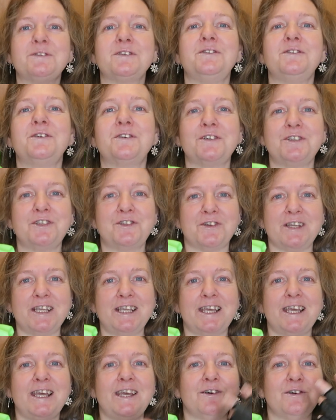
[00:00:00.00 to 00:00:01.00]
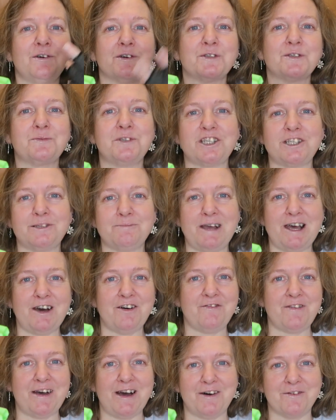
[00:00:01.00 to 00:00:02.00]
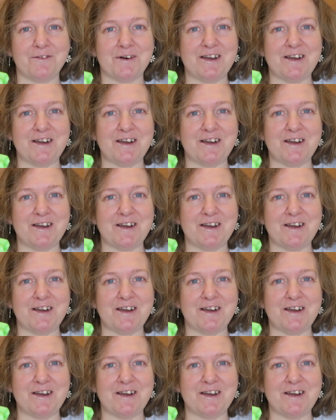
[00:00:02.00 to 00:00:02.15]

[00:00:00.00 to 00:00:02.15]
so you could drink it or swish your mouth out